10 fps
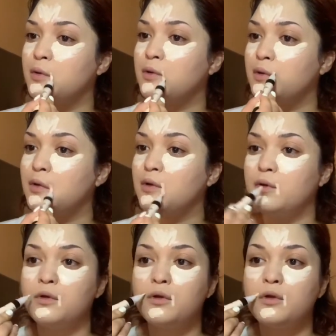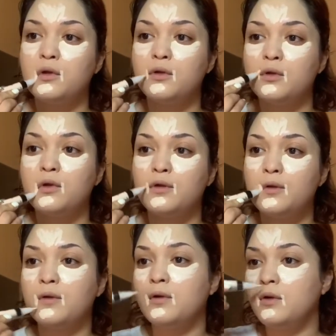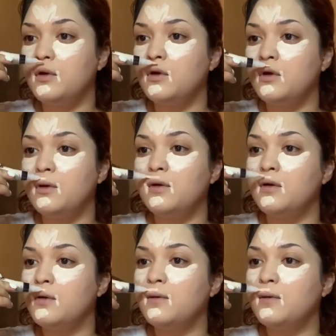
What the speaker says: Nobody speaks.